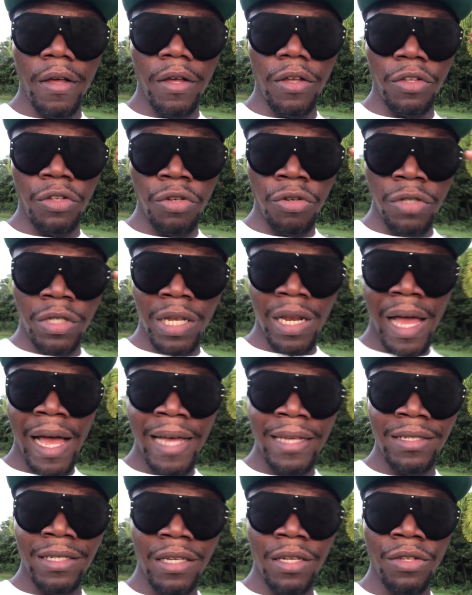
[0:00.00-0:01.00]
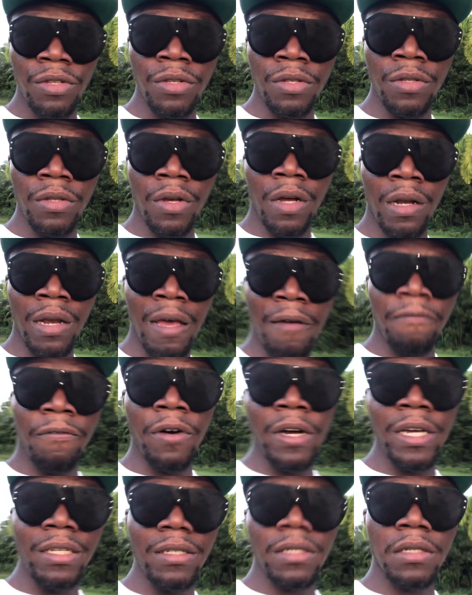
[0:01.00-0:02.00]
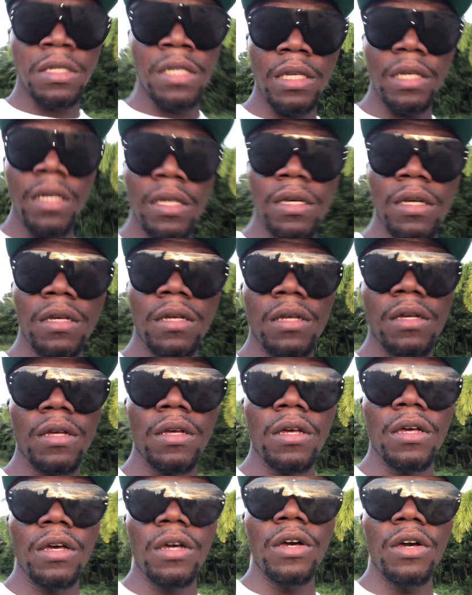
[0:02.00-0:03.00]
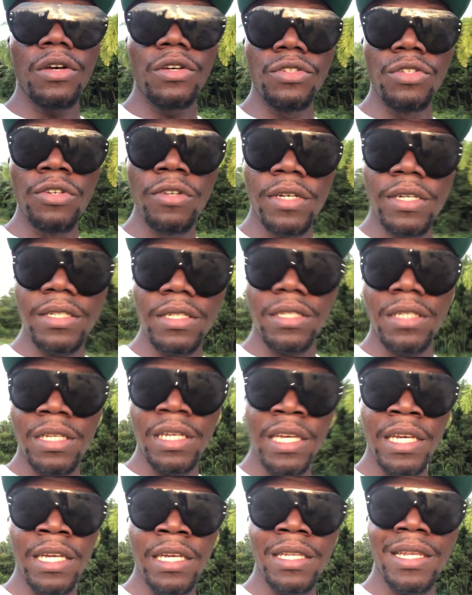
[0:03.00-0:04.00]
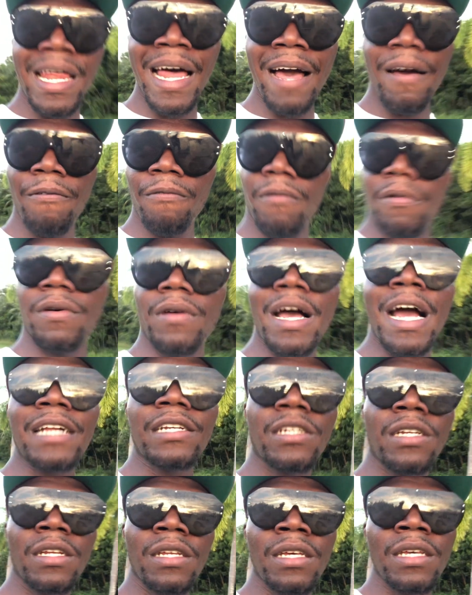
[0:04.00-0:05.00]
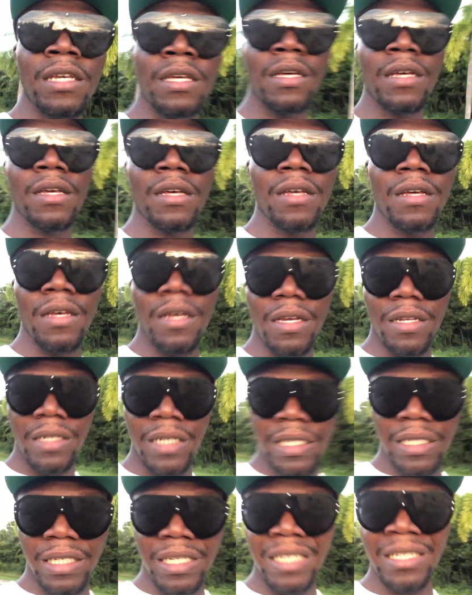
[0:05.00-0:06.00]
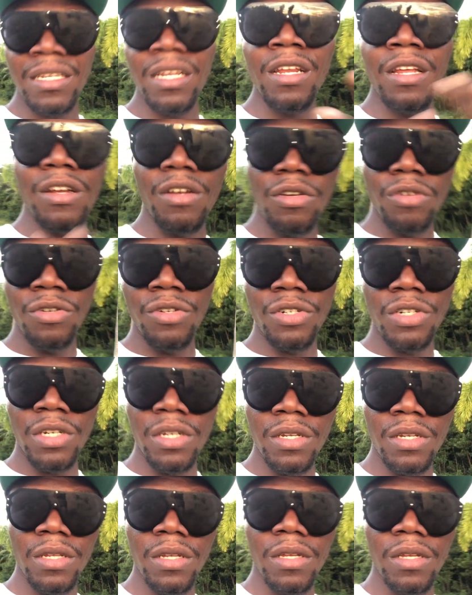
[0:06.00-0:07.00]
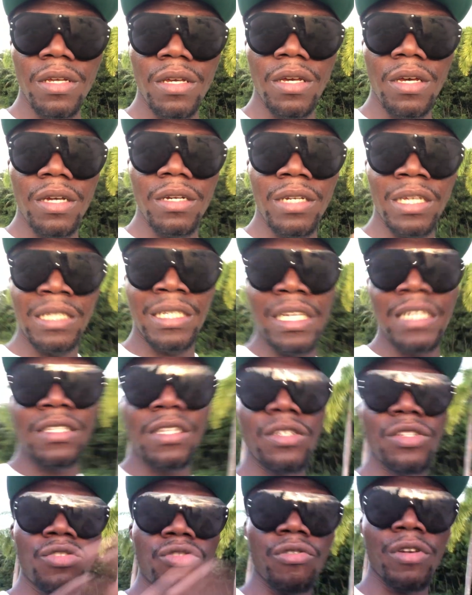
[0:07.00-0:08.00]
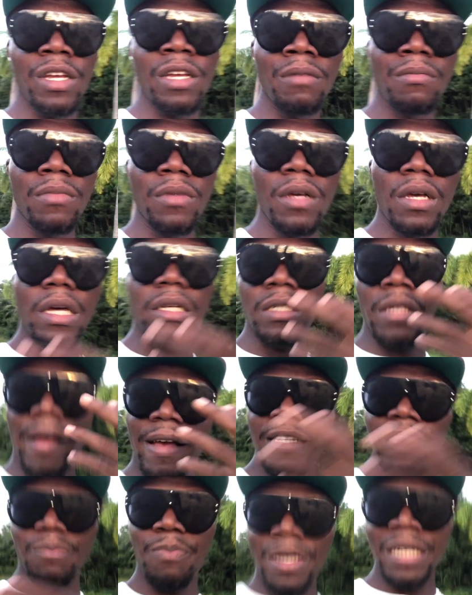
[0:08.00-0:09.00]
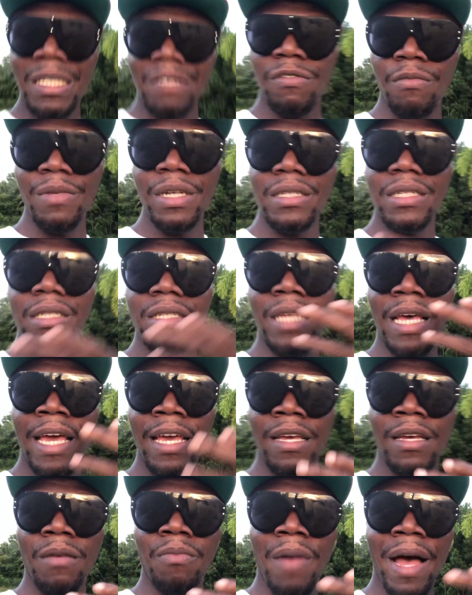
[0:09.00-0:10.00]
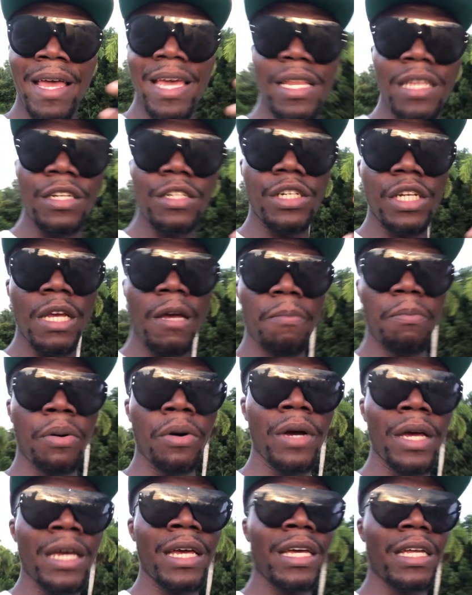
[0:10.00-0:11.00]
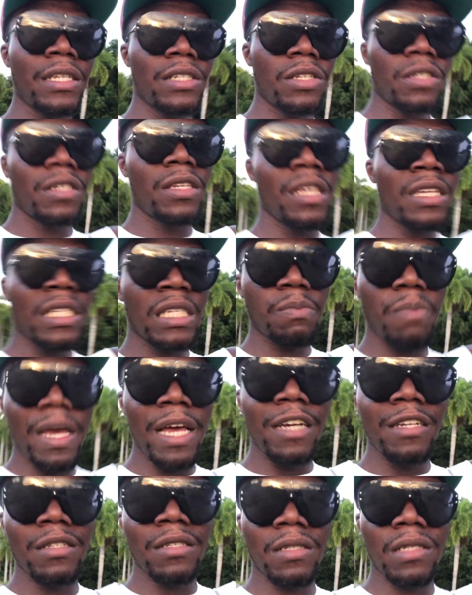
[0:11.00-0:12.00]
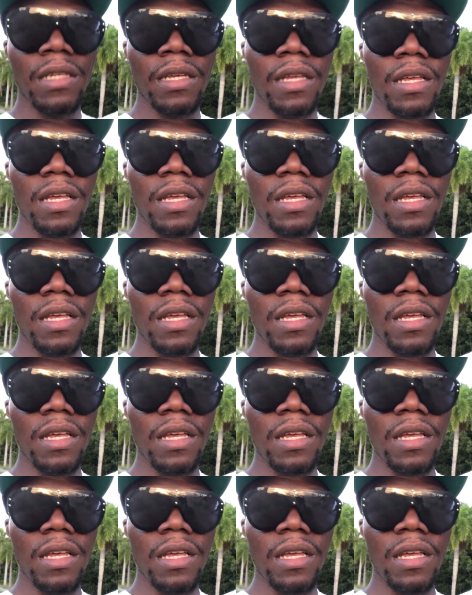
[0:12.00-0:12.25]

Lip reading: utilizing clairvoyancy, you can see that actually this is an illusion, this is a dream, so it's best for me to take my energy and put it into this space